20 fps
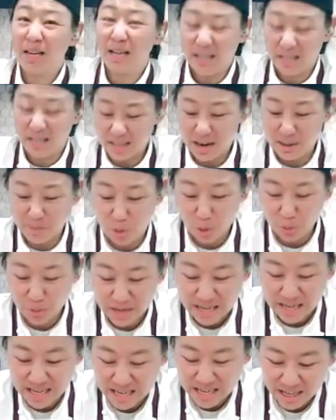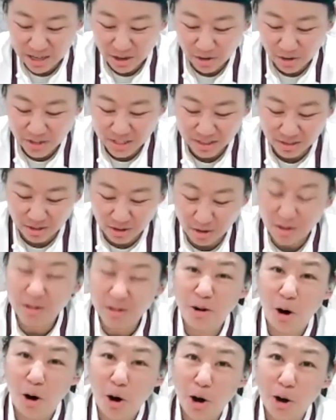because I'm already eating all this
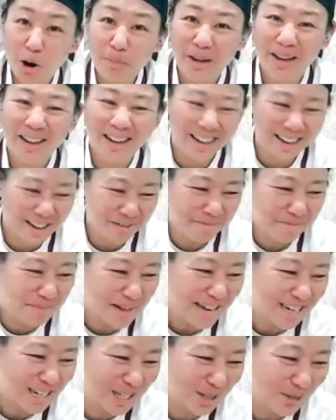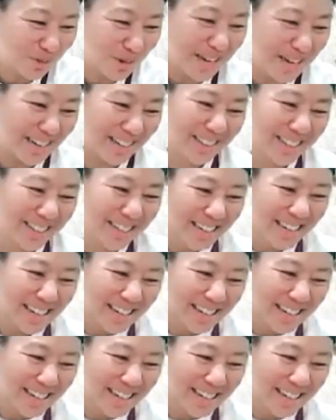carb, might as well